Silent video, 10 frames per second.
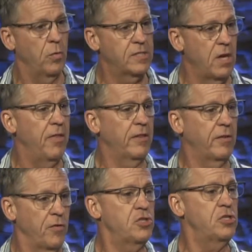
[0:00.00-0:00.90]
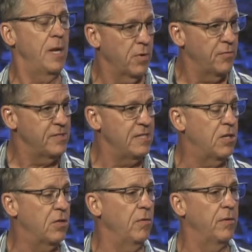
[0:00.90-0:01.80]
We saw that the first chapter of
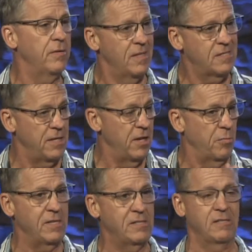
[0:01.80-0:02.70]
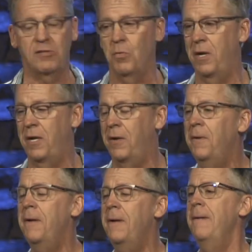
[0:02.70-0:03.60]
Ezekiel. It's in other places as well.
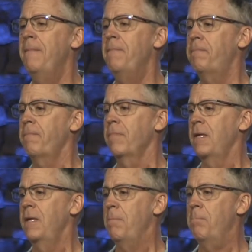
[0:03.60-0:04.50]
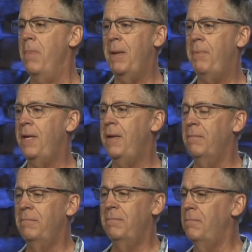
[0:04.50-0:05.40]

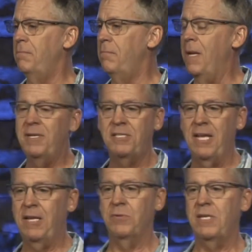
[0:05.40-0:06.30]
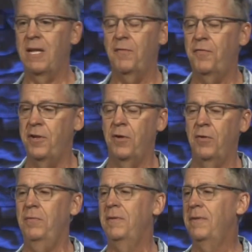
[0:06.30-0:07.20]
Maybe, maybe Satan was kind of, you
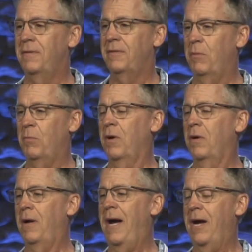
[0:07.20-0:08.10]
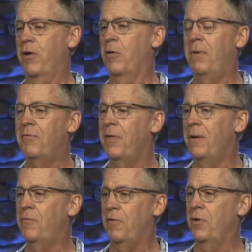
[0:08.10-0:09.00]
know, somewhere higher above
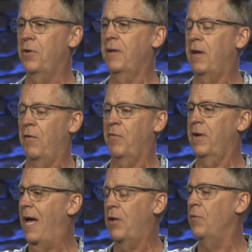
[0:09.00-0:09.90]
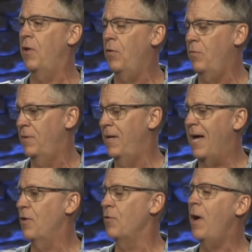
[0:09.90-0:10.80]
them, floating, covering. I don't know.
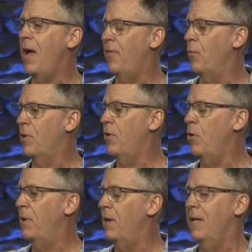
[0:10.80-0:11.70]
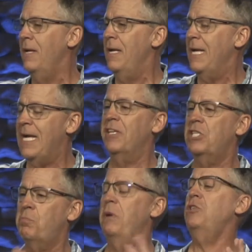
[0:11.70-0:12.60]
I don't know how that we don't know, but he had
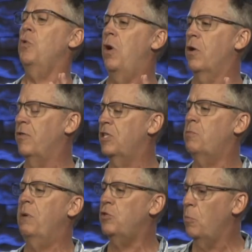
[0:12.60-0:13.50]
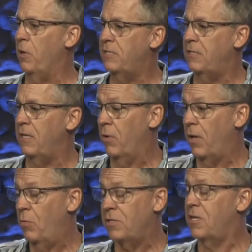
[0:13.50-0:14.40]
this special honor, this special place. It,
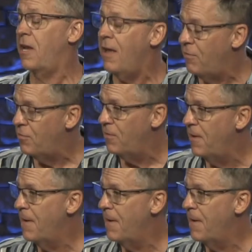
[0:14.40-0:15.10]
it wasn't enough.